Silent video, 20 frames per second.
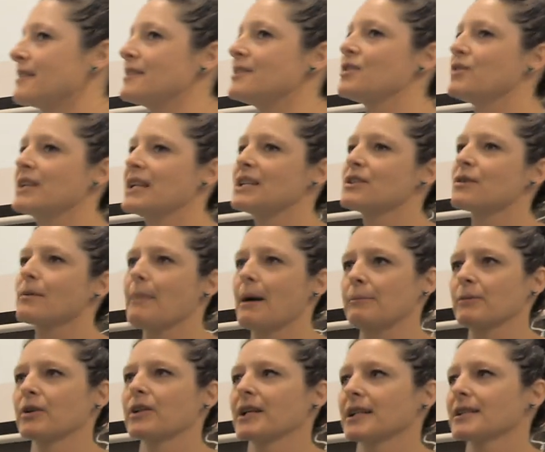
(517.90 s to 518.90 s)
You need to
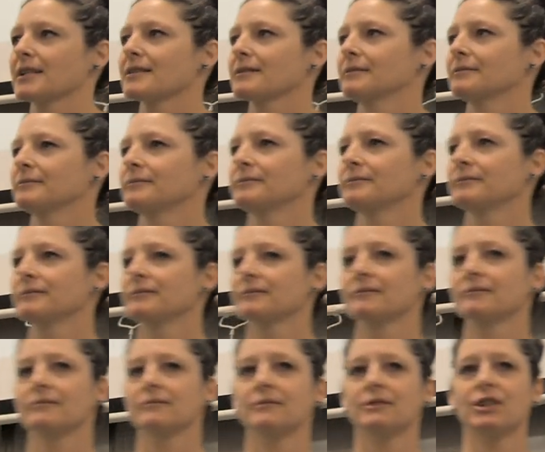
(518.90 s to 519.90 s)
remember this.
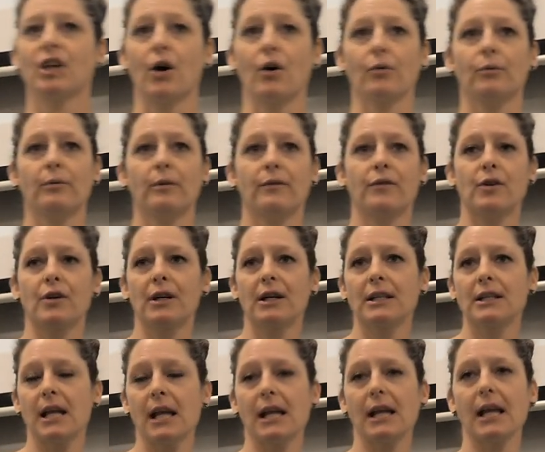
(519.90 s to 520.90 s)
So, if you're going
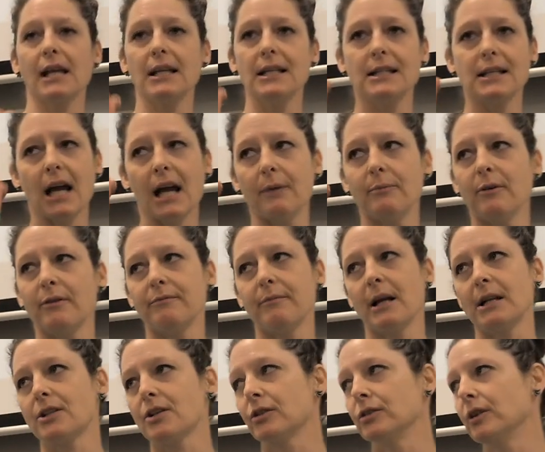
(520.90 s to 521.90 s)
to take any type of
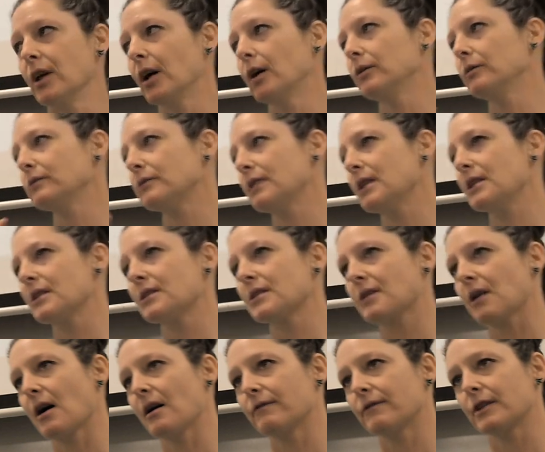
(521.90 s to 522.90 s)
mental note, this
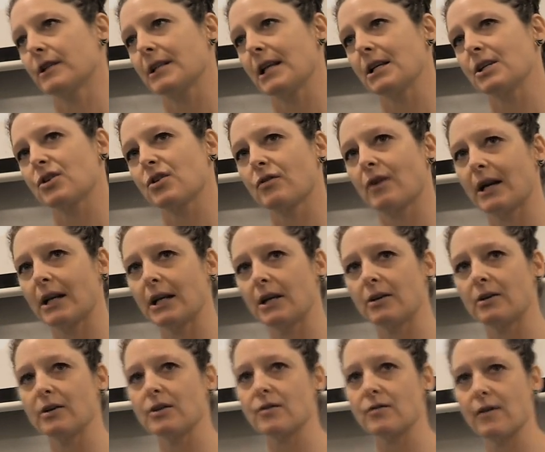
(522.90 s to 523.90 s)
conversation right
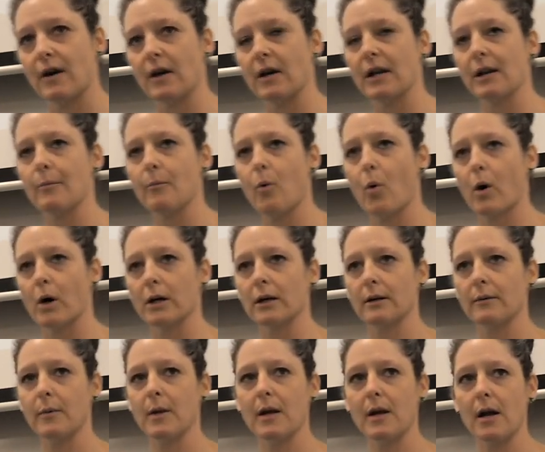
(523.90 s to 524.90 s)
here is very
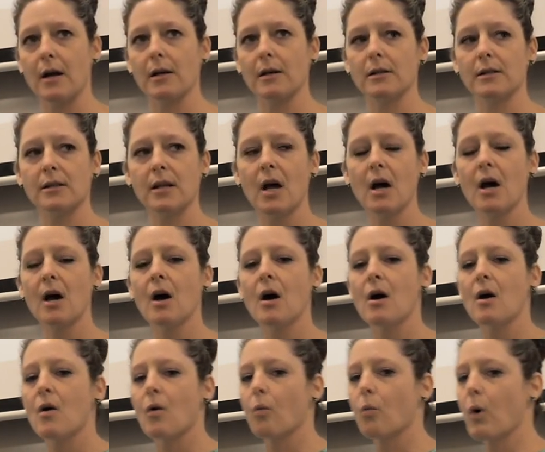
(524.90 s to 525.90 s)
important because
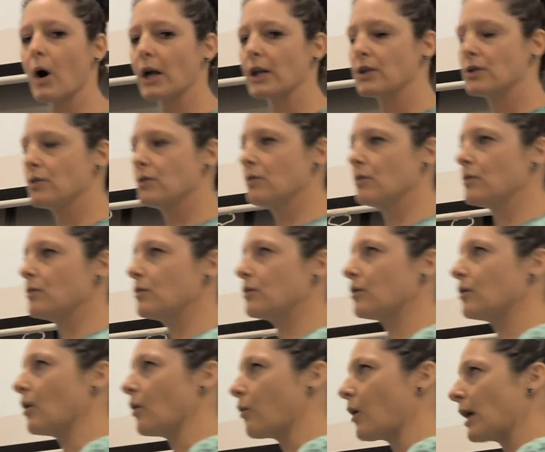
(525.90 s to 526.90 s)
what
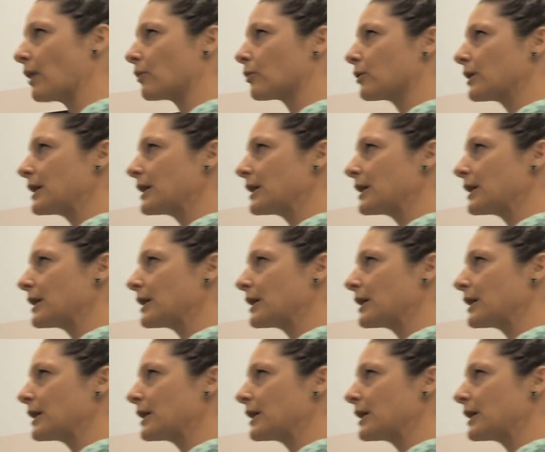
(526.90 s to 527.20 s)
you what